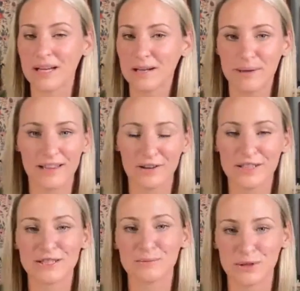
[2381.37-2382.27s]
going to be
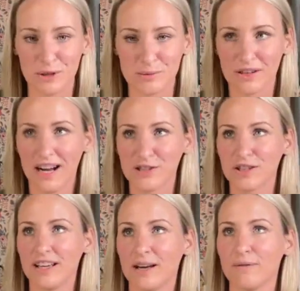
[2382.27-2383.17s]
lettering some scripture.
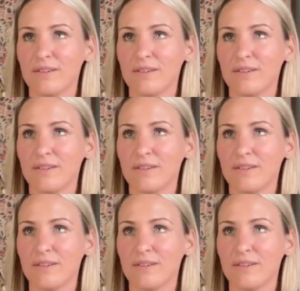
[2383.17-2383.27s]
Actually,